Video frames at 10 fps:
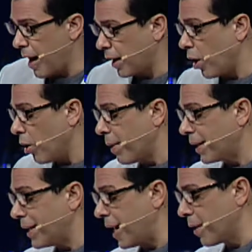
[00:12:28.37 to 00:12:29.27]
I called my
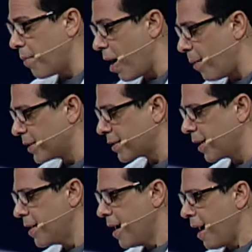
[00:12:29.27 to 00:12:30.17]
dad and mom and
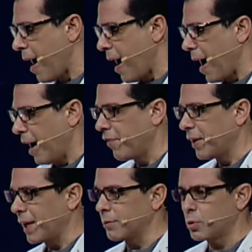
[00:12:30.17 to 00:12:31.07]
said, I feel
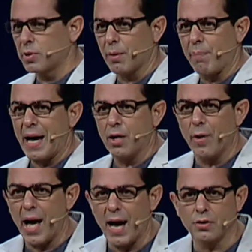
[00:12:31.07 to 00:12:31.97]
like I'm supposed to buy you
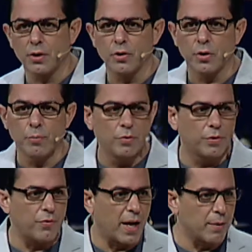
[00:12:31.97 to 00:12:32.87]
a house and you're to move to
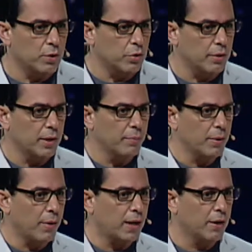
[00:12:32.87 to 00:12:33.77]
Fenton, Missouri and
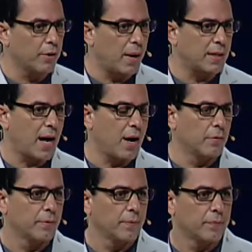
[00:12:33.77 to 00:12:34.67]
be right here in my town.
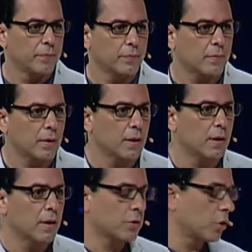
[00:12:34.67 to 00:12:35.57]

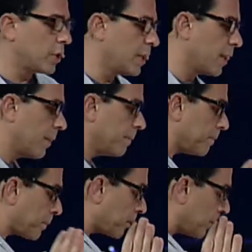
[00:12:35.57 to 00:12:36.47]
So she did it.
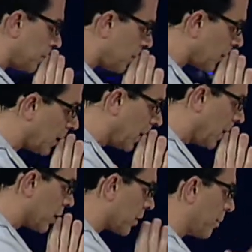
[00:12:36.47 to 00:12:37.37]

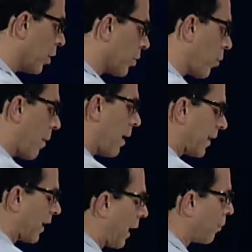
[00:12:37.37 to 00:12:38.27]
Some years went, I
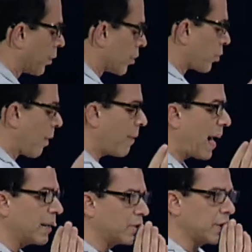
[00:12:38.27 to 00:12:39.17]
think a couple years went
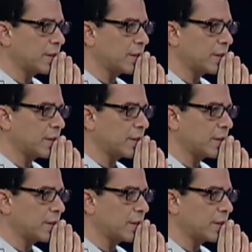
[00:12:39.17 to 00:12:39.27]
by, and she